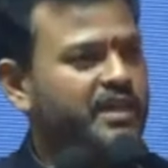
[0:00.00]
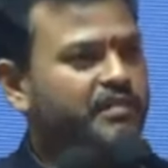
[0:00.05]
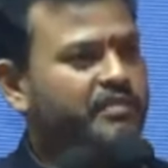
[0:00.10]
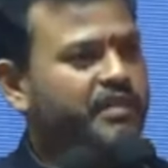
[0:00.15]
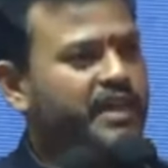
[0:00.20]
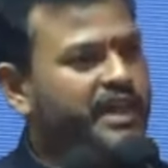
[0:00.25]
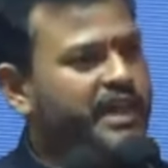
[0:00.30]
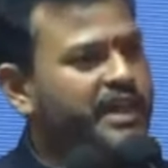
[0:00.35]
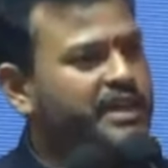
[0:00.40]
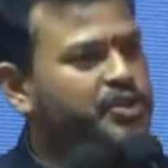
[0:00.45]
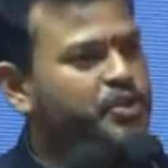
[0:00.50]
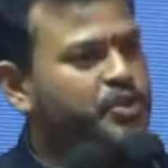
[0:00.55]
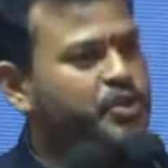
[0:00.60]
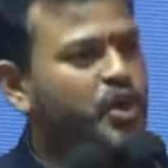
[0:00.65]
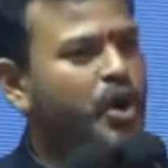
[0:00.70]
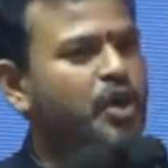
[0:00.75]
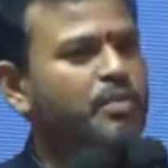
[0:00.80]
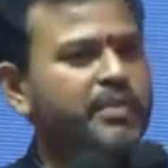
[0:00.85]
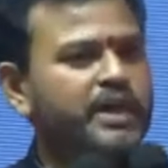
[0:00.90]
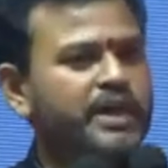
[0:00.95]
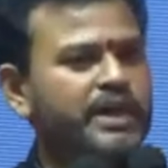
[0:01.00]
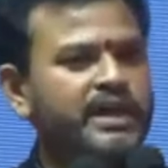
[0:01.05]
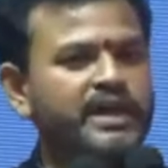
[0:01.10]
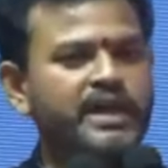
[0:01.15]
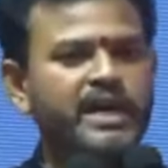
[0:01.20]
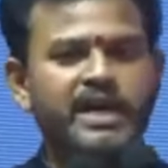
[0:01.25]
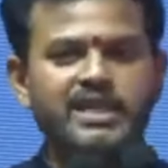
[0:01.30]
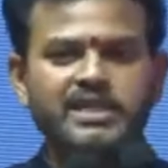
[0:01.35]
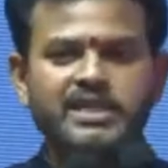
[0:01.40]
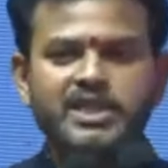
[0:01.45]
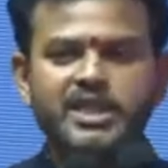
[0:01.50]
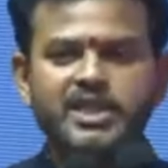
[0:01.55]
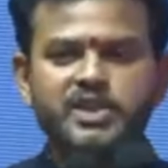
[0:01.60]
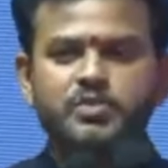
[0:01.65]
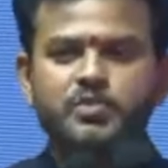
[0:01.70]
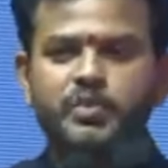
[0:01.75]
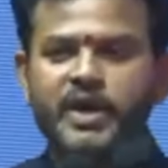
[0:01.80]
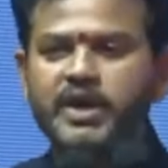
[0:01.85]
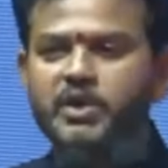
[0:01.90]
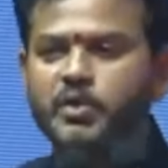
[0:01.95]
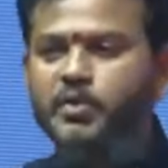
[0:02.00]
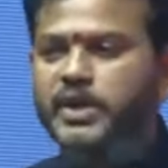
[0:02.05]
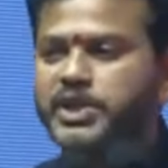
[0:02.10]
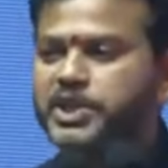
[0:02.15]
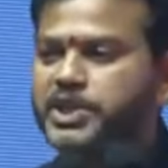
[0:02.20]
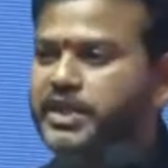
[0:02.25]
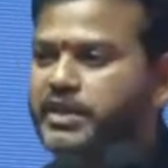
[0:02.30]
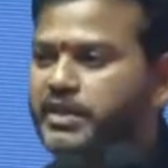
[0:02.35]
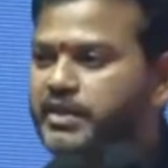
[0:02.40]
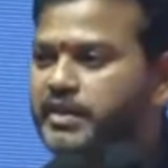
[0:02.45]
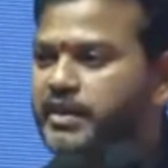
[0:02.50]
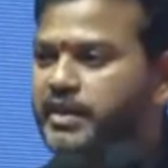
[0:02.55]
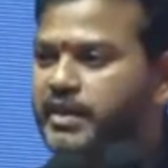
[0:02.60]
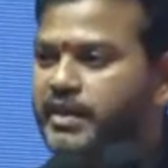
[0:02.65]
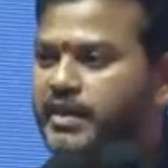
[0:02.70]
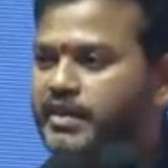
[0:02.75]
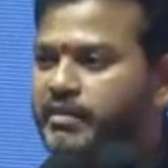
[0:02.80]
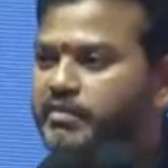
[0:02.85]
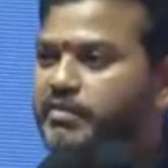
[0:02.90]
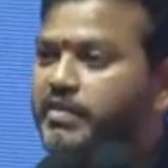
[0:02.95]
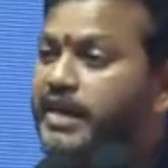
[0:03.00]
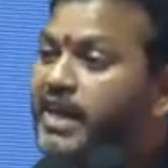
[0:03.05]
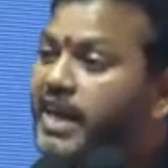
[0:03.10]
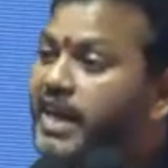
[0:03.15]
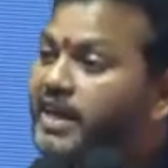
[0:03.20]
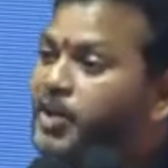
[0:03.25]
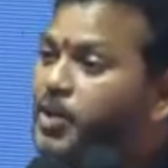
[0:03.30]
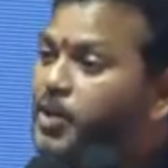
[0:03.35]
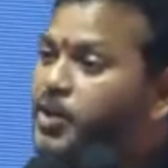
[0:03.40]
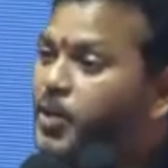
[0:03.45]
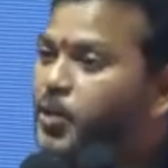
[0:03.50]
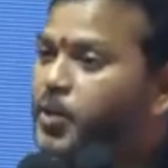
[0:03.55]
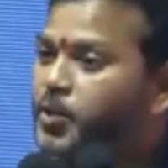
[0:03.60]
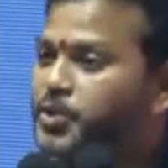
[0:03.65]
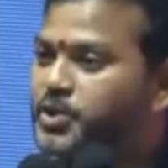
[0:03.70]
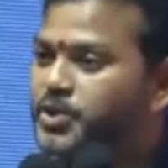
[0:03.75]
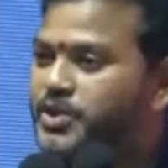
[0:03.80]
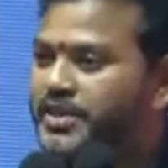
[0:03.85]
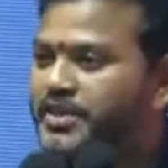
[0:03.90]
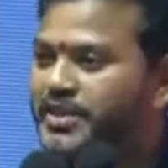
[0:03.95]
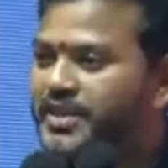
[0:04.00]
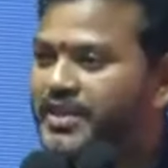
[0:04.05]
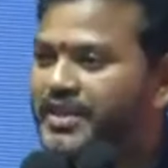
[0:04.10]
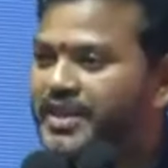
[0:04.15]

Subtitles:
When he saw me, he asked just one question: where are the drones?